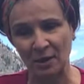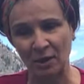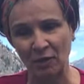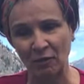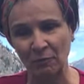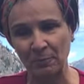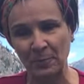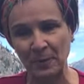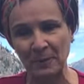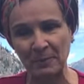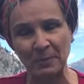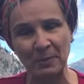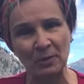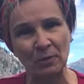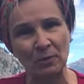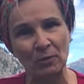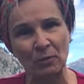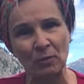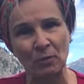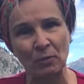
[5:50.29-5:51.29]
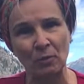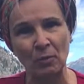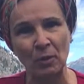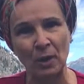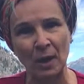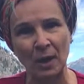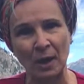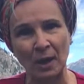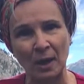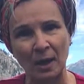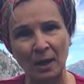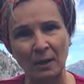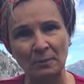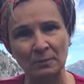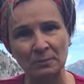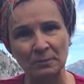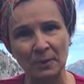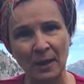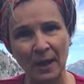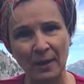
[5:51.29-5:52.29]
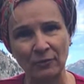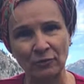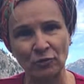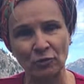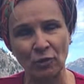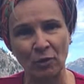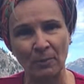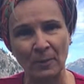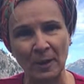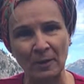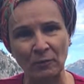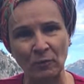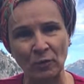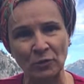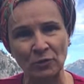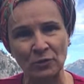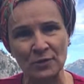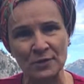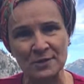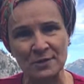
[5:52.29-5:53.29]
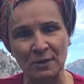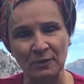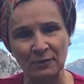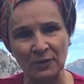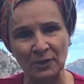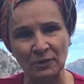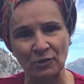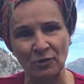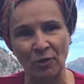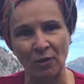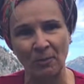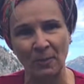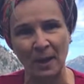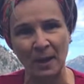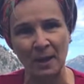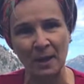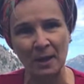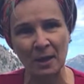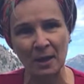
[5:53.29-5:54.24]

of people who have trauma and want to resolve their trauma,